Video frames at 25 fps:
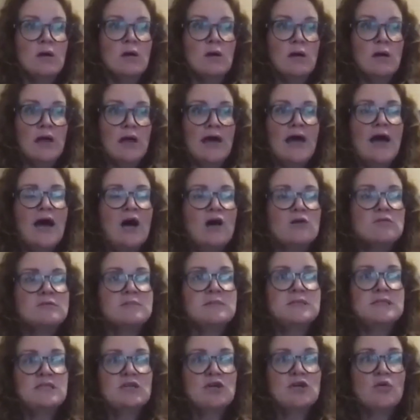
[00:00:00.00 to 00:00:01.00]
it helps
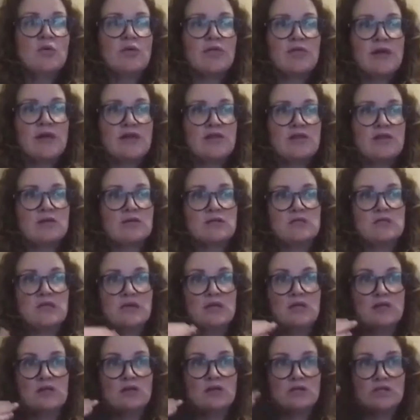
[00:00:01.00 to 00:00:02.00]
me deal with like
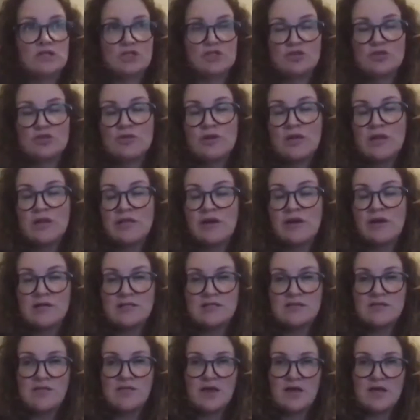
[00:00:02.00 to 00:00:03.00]
those intruding thoughts
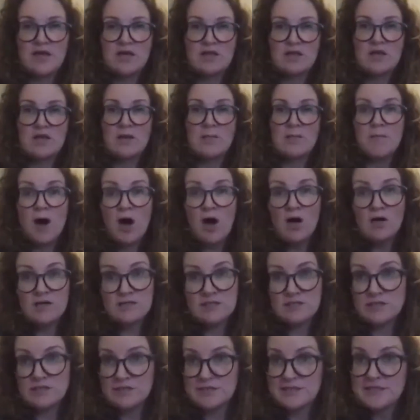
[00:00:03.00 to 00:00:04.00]
of like the
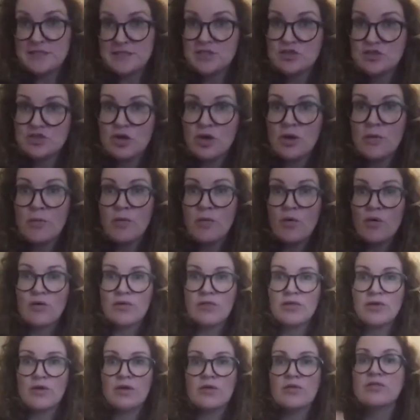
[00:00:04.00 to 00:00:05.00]
imposter syndrome or
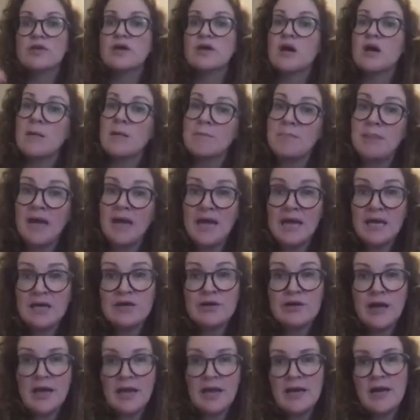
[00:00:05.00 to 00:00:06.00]
the
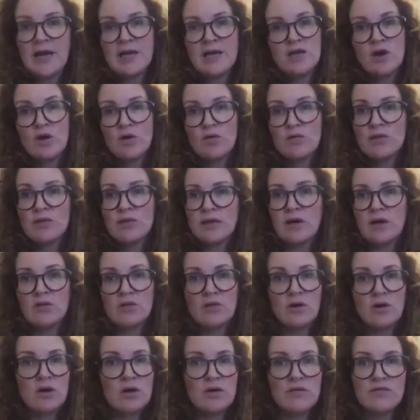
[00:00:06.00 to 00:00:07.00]
comparing. I know like
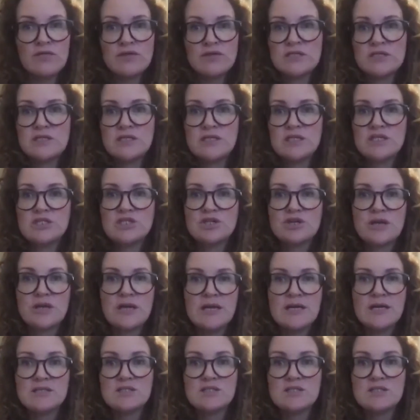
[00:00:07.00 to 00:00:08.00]
along a fertility journey,
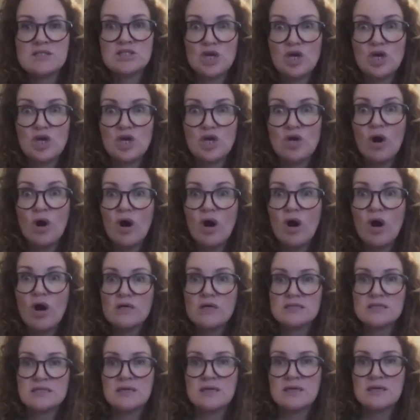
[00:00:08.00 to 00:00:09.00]
it's so
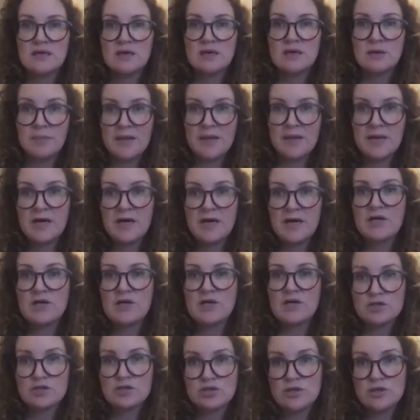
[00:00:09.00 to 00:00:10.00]
hard to not compare
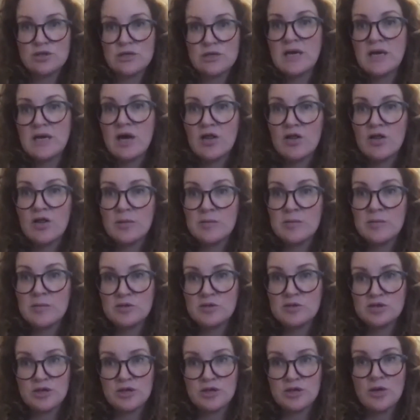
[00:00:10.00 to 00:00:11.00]
your journey to other people's journey.